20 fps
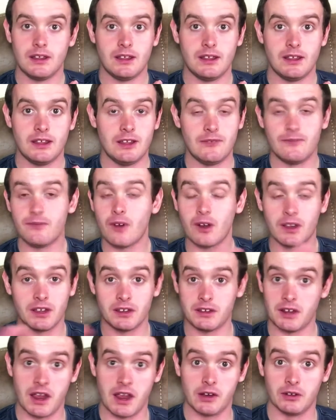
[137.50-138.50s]
he
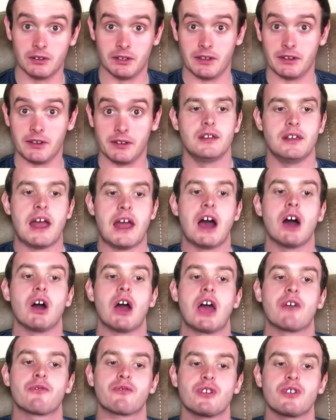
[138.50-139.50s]
fucking nailed it. Now,
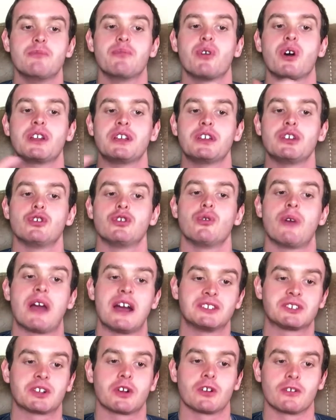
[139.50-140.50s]
everybody who
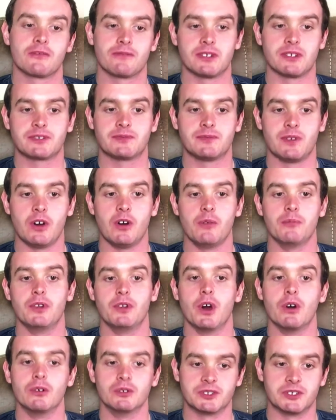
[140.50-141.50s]
has heard of this film
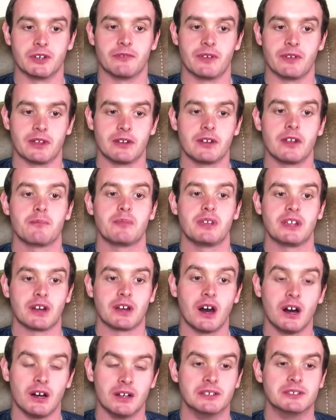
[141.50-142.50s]
knows of it
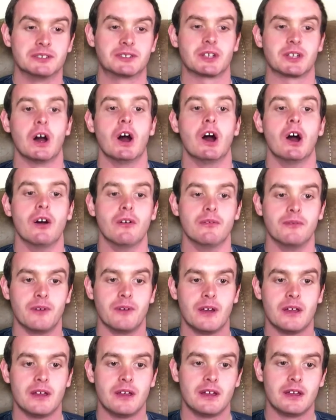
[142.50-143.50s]
because of
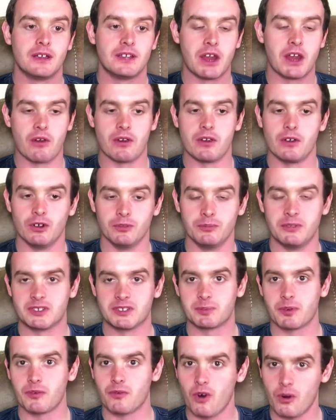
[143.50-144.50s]
Gary Oldman's
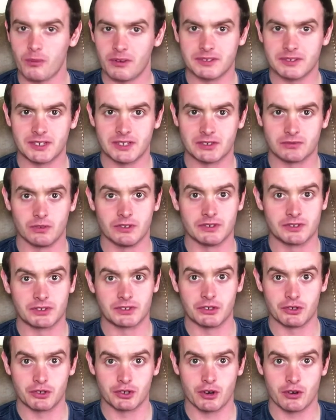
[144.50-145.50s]
performance as
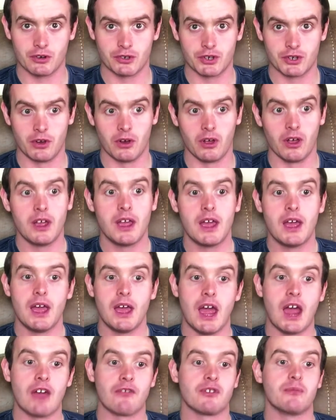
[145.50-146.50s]
Winston Churchill.
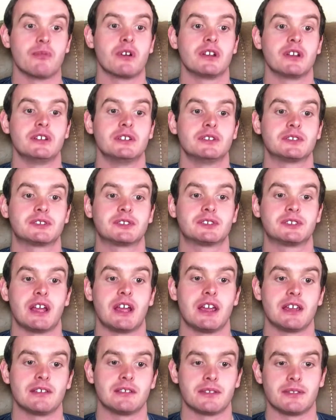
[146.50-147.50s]
Everybody's
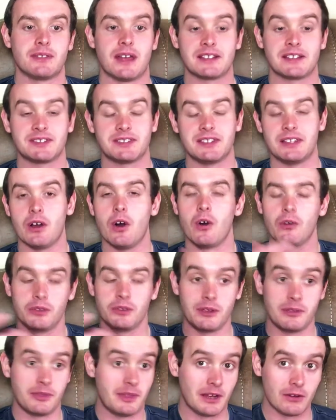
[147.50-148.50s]
saying that that's the
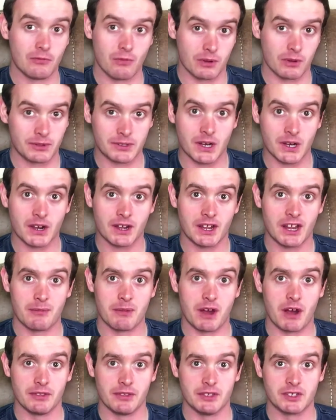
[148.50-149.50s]
only thing worth talking
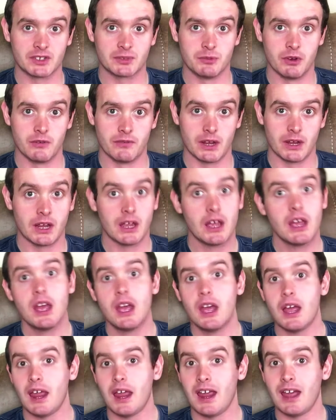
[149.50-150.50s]
about in this movie.
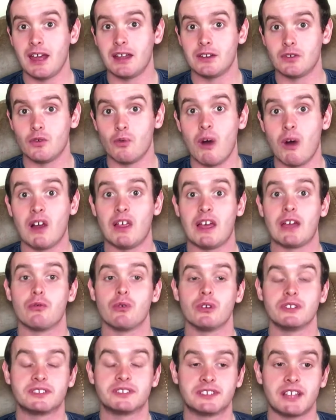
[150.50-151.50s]
And while I
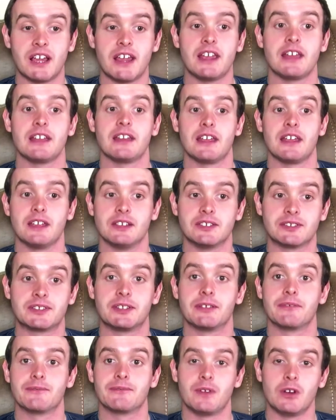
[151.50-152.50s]
would say it is
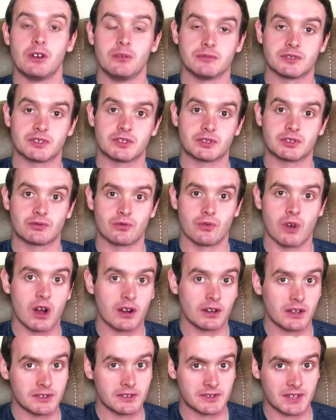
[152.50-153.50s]
the film's
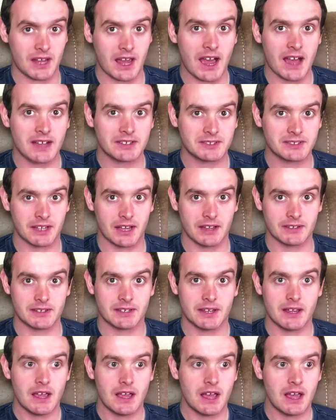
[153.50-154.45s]
strongest asset,